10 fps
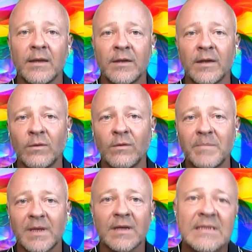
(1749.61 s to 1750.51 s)
you know,
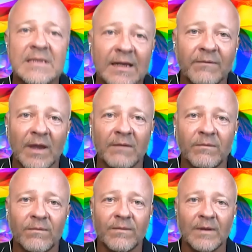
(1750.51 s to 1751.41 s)
because if, if
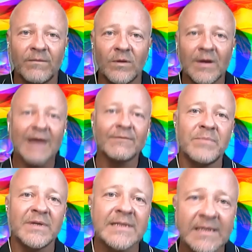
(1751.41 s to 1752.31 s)
if you have a
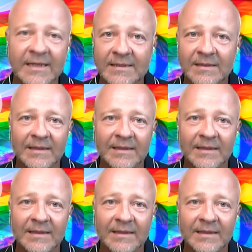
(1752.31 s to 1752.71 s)
business,